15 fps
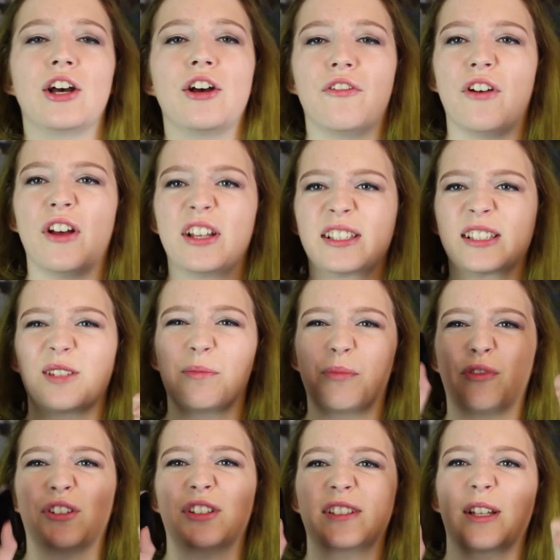of sub
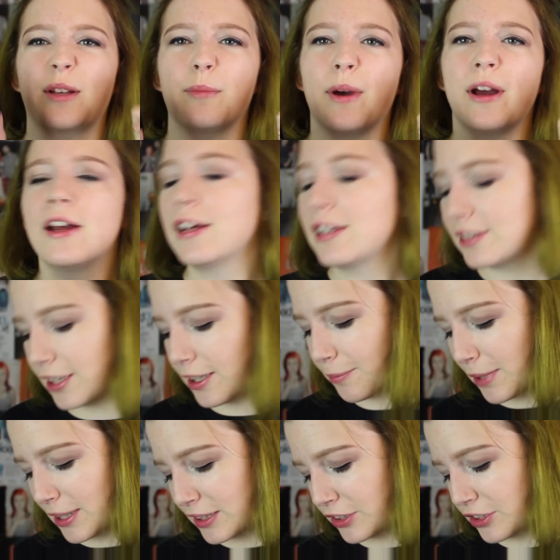for sub
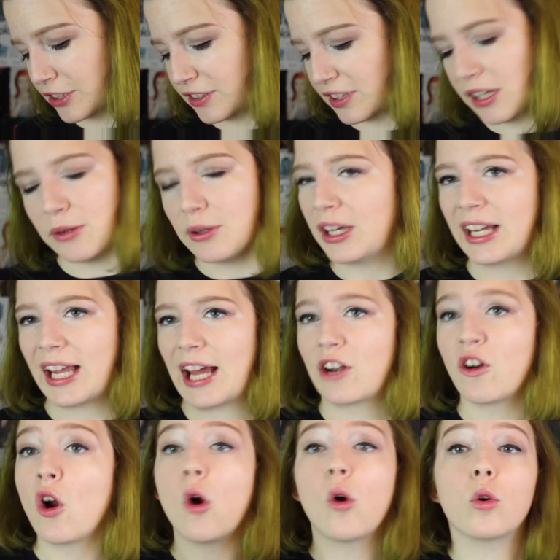type messages that you can get,